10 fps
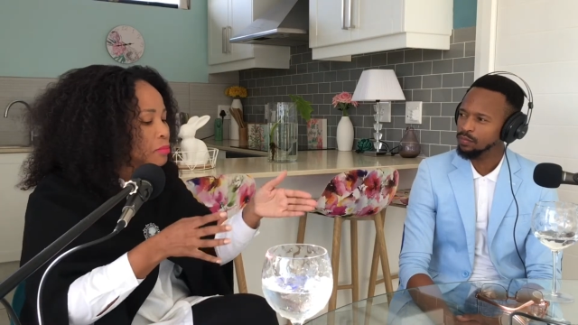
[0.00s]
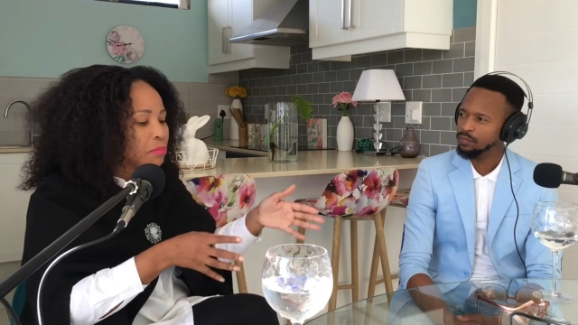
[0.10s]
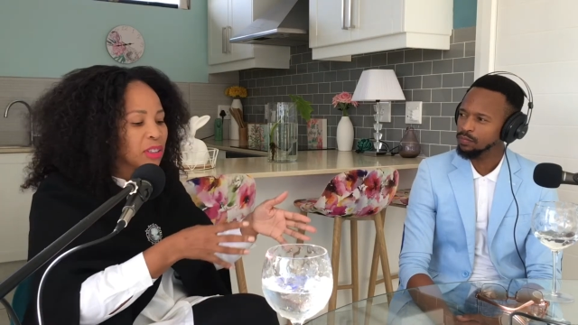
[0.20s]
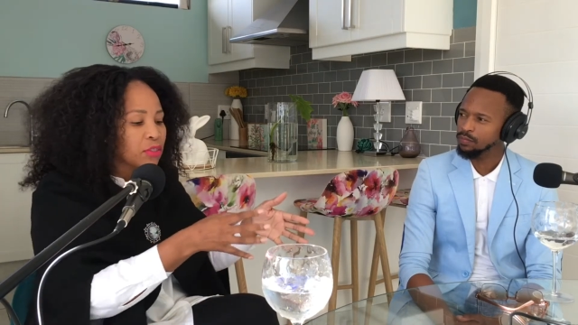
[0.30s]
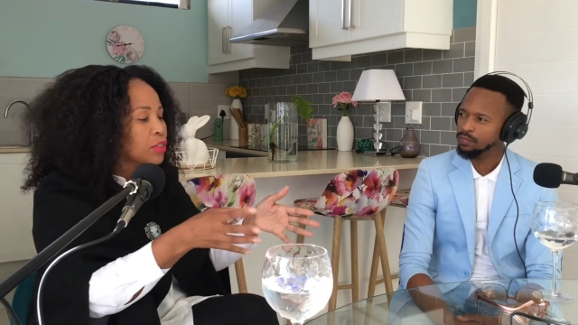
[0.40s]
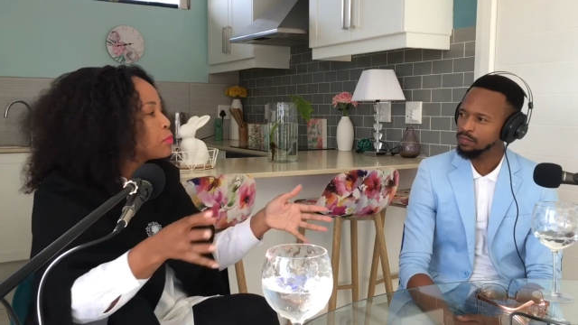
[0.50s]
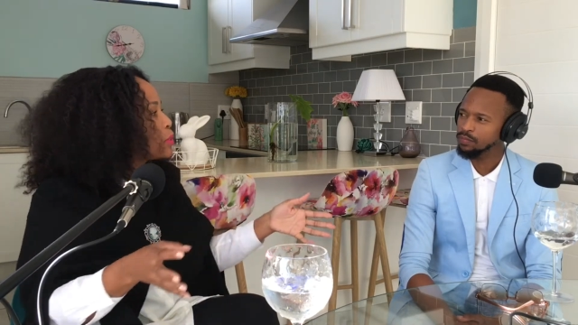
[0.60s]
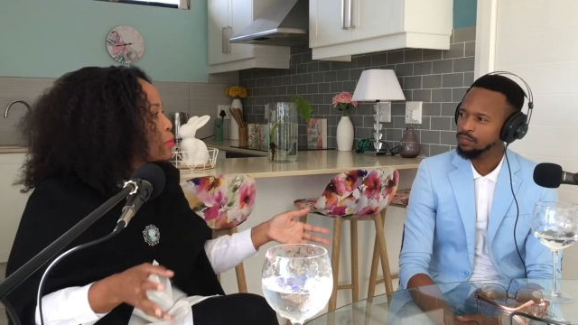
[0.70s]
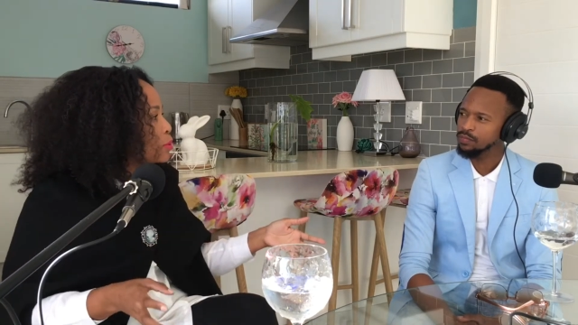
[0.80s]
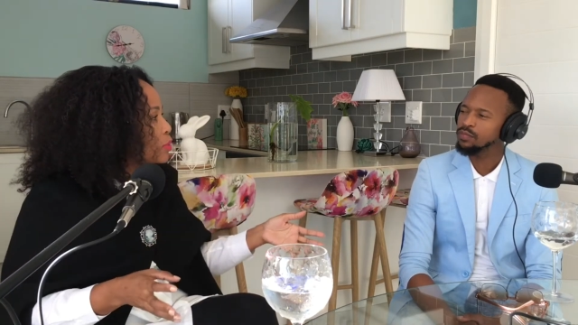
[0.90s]
Speaker 1: different
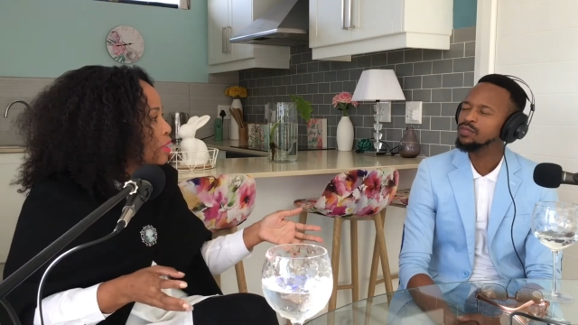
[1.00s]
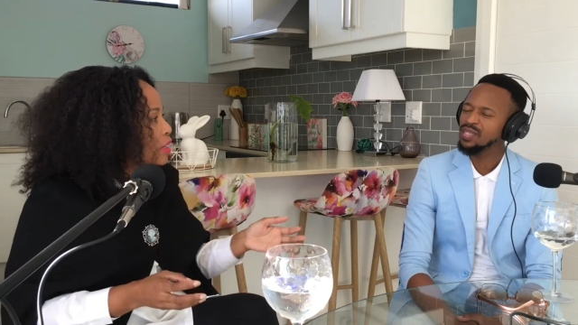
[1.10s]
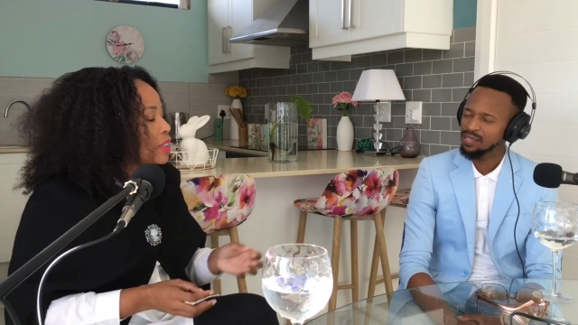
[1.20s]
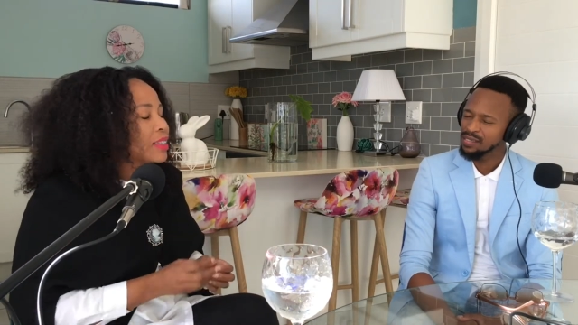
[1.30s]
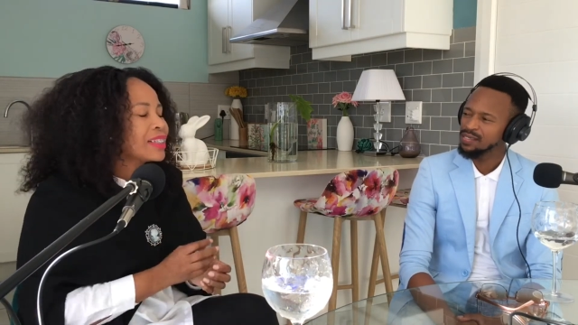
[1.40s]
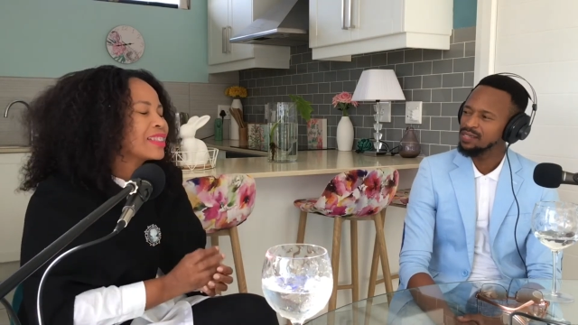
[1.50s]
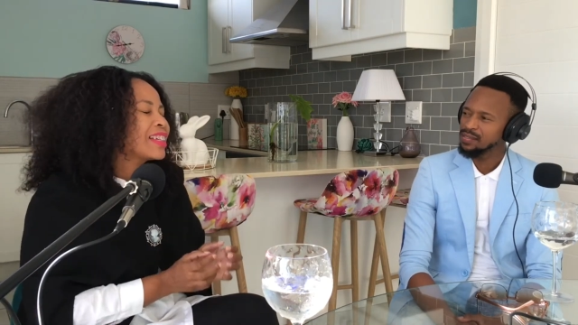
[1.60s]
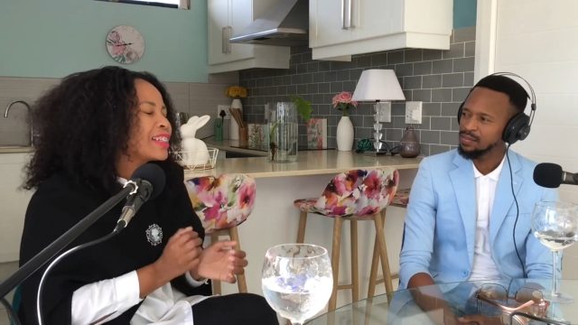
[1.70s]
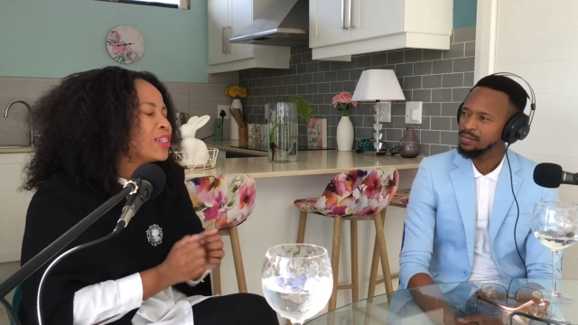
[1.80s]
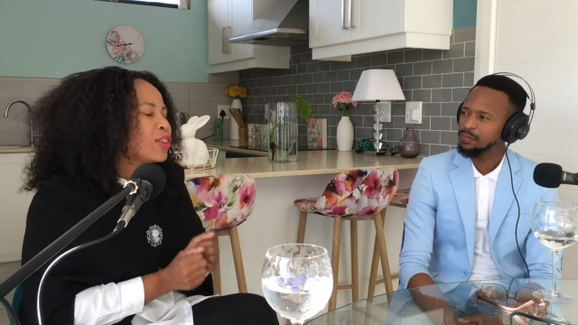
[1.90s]
people there's
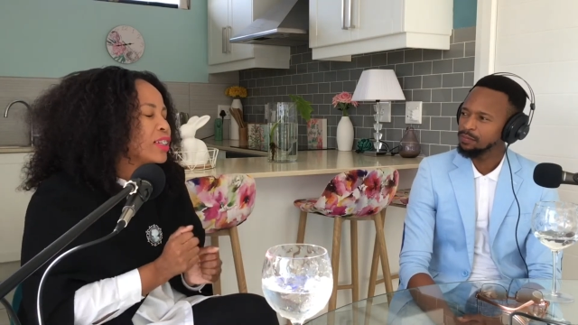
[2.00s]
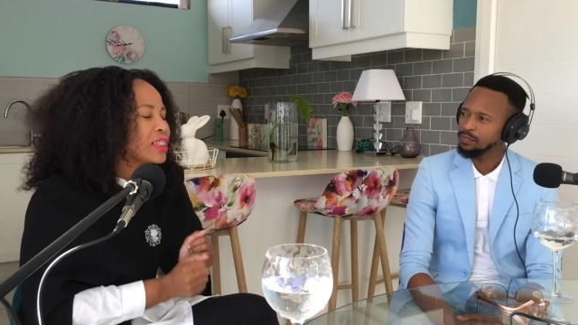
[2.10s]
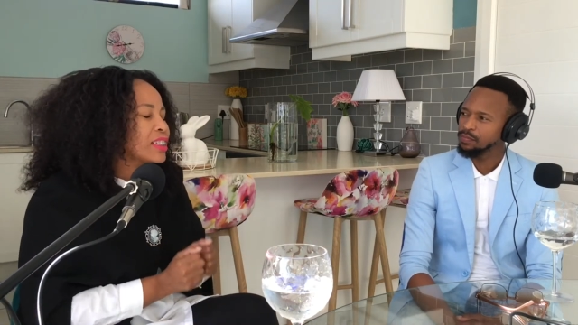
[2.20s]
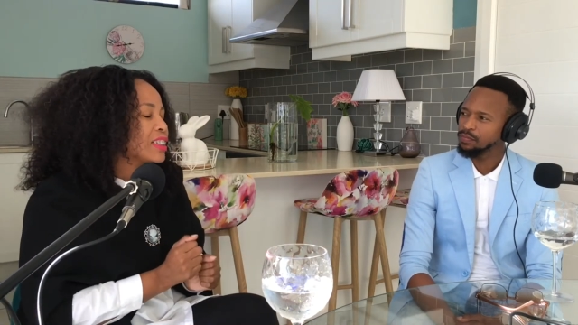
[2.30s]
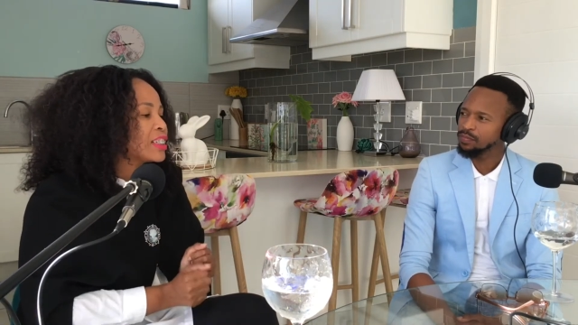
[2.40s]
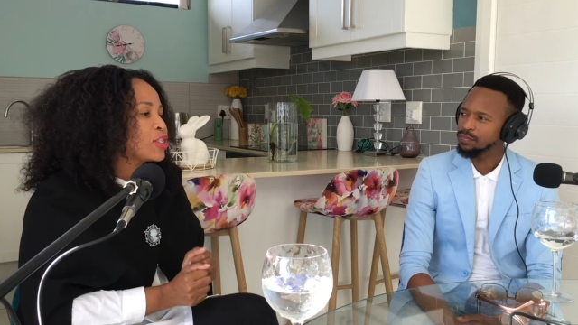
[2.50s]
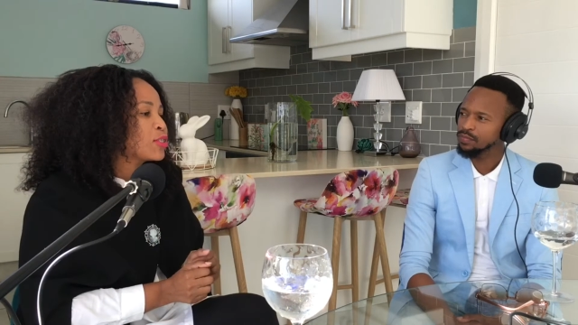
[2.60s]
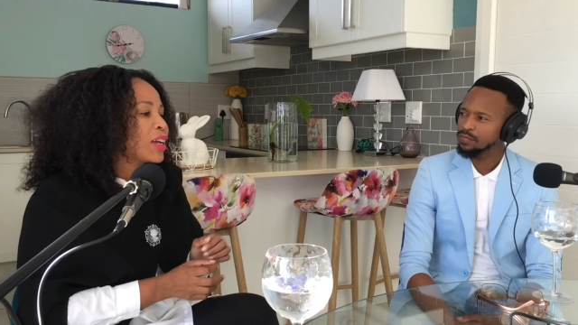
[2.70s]
that loyalty issue.